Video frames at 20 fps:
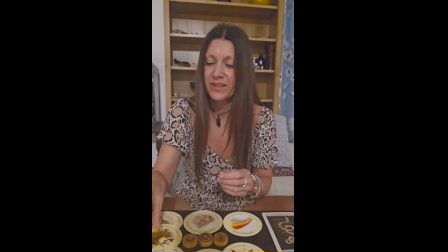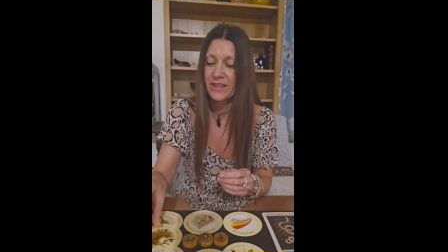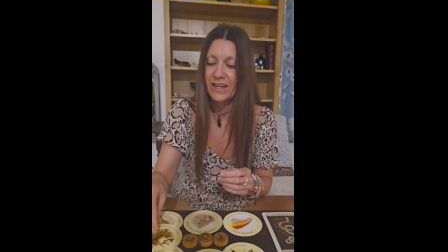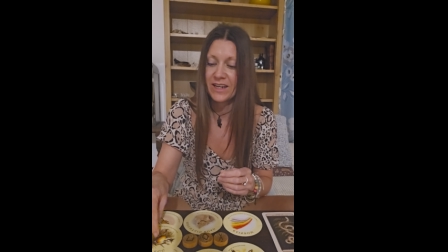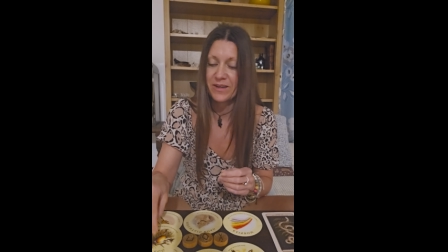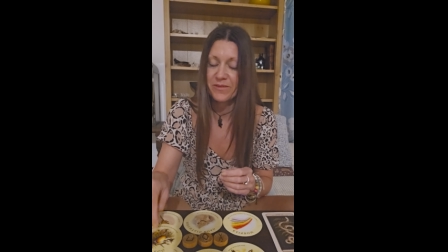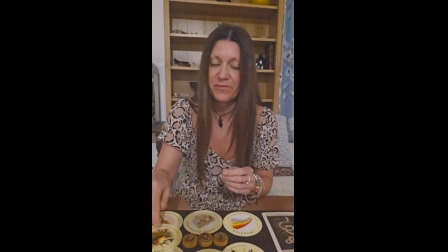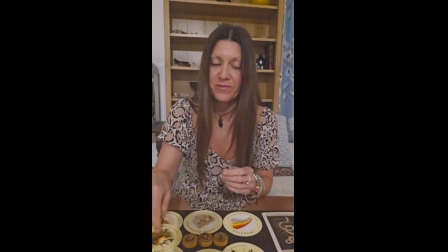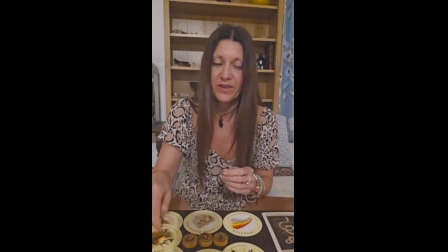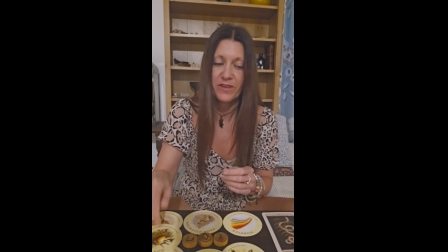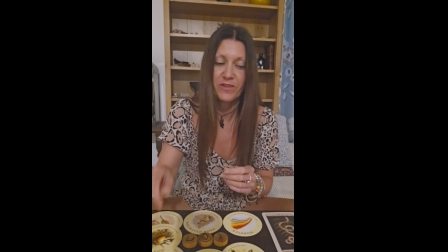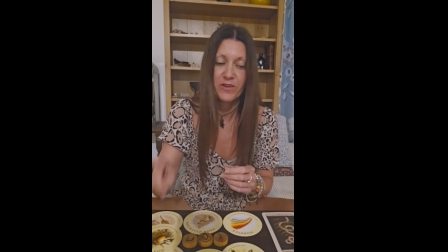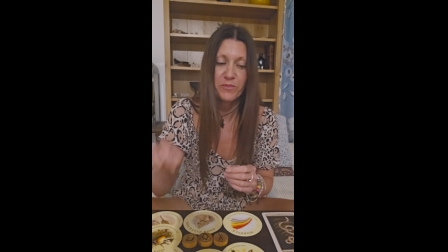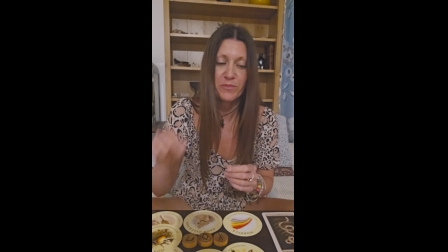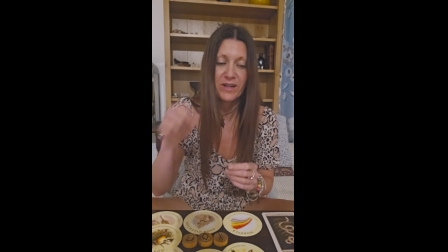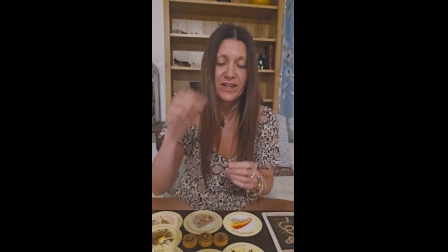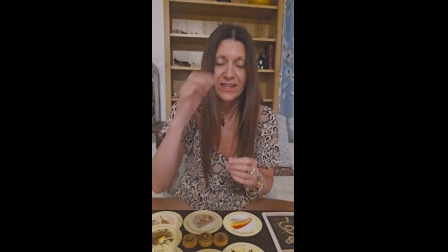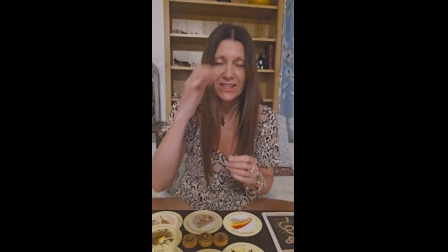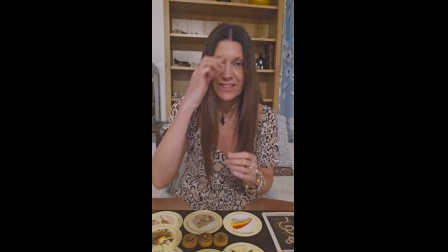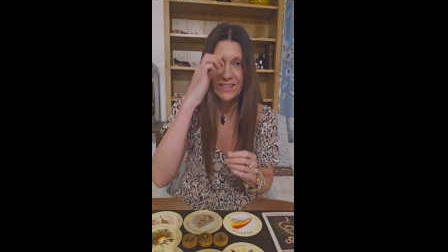yeah, if you've
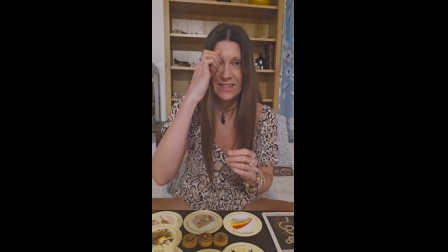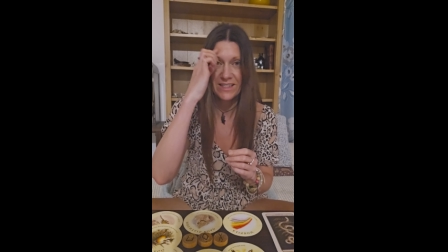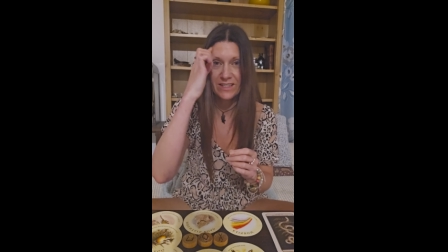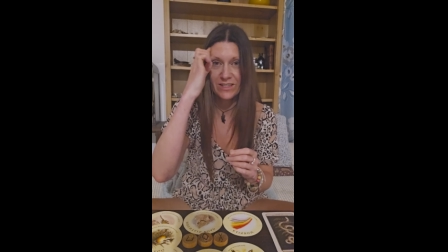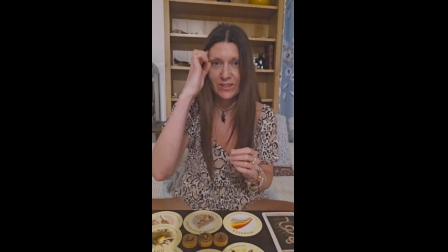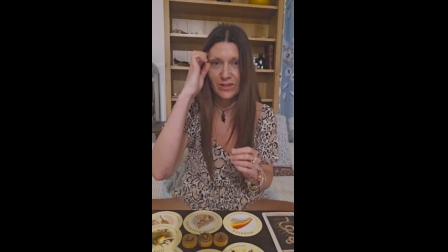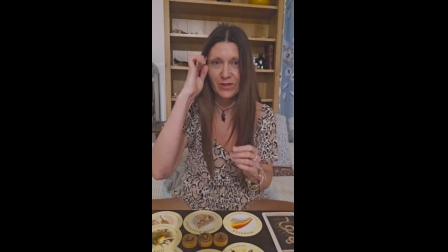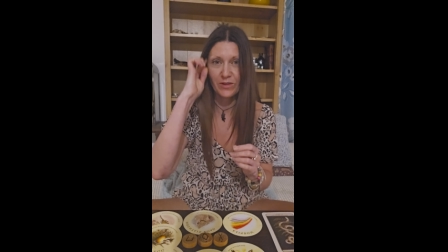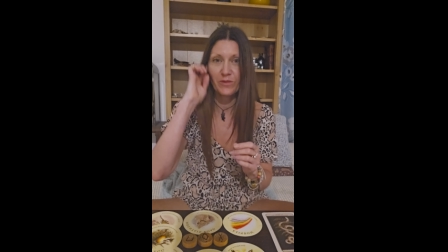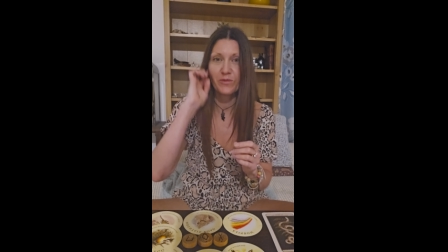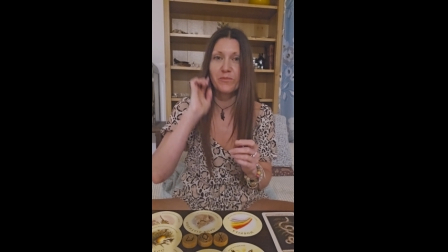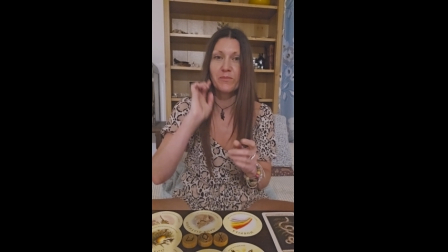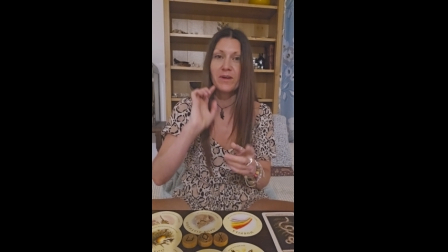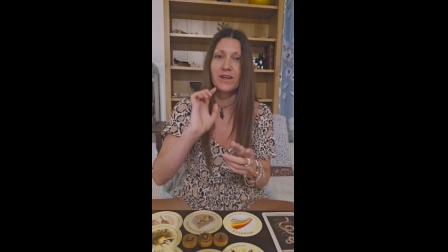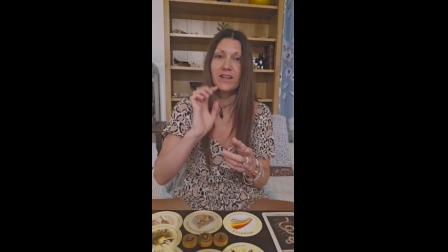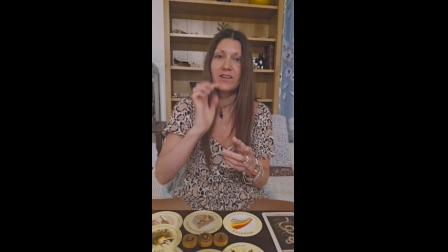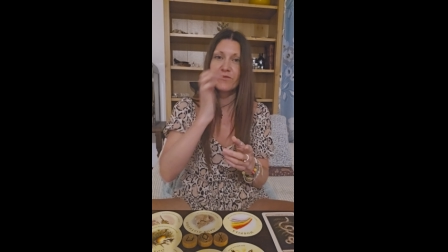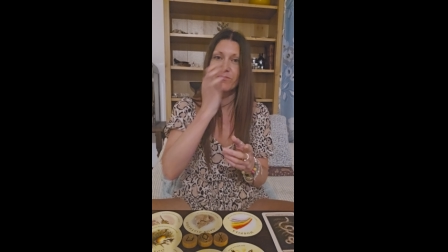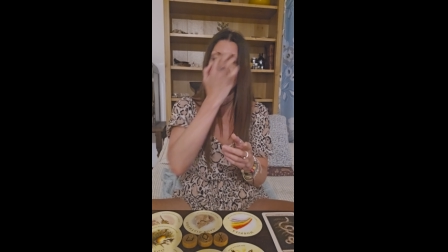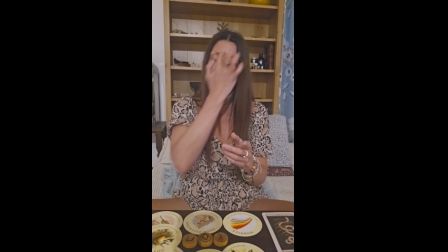been listening to
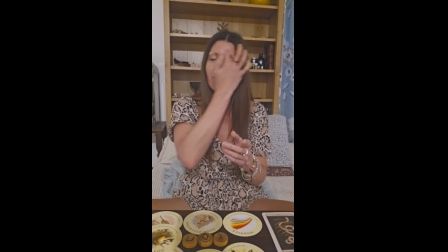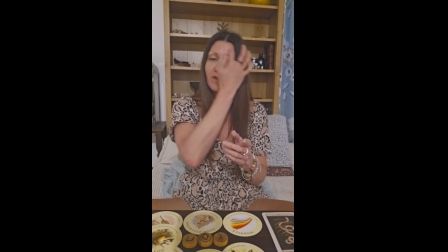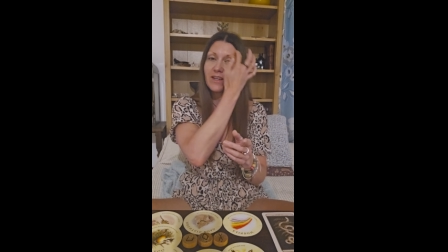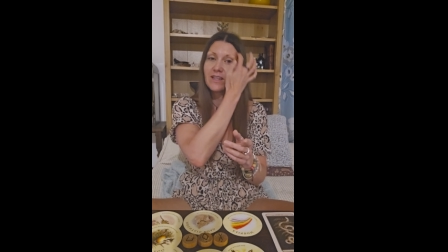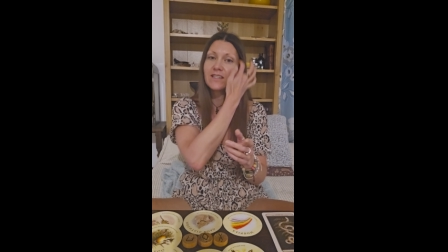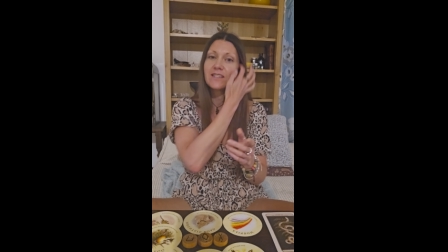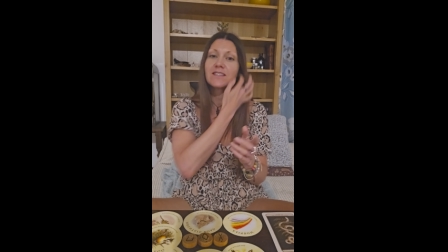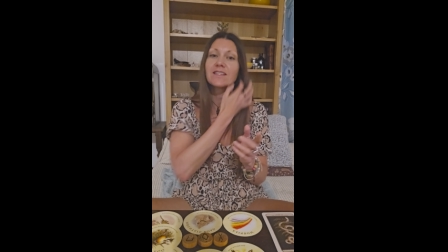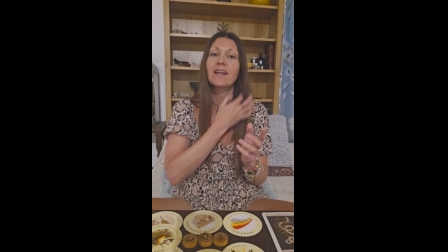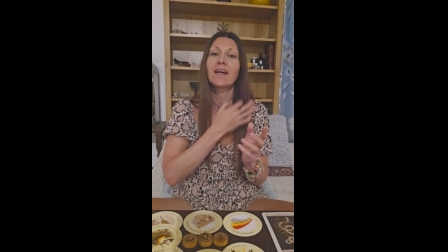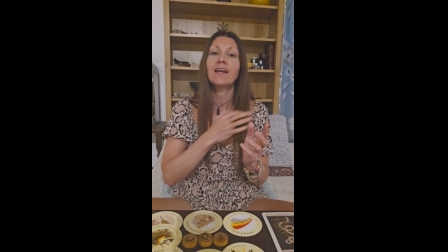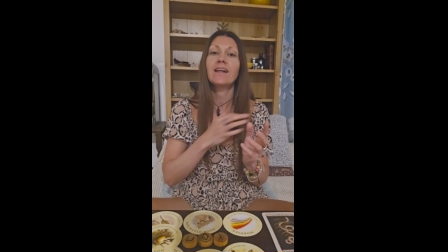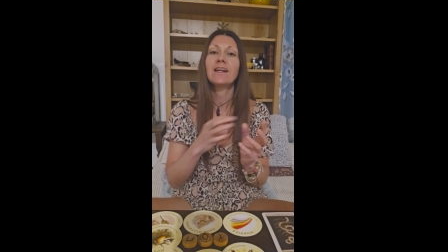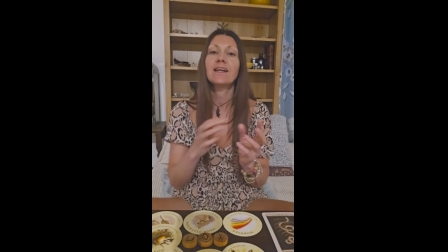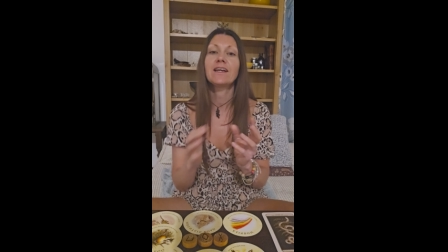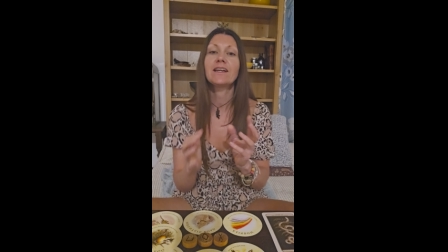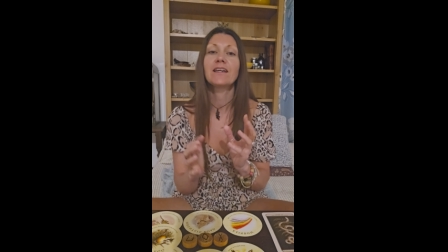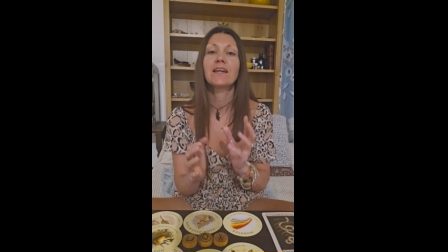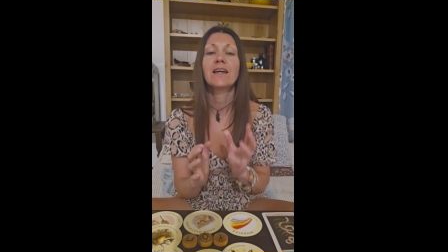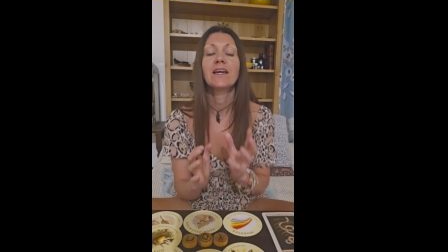many of my readings
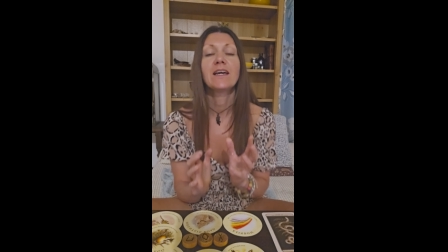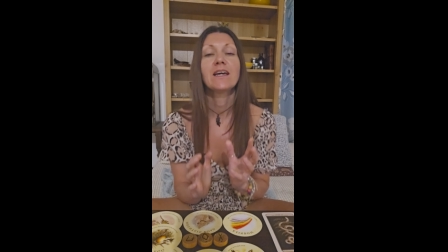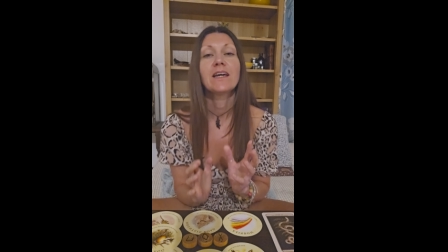lately,